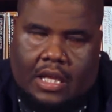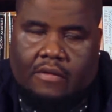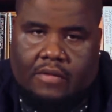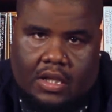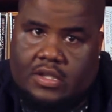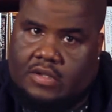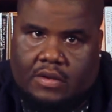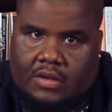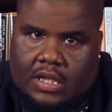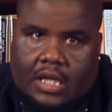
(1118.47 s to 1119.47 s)
like, really,
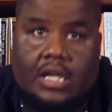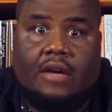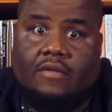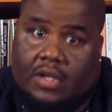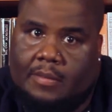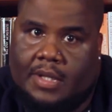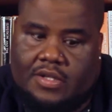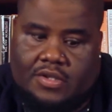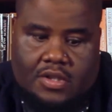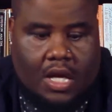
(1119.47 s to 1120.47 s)
short letter, like, bro,
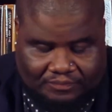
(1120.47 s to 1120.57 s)
bitch.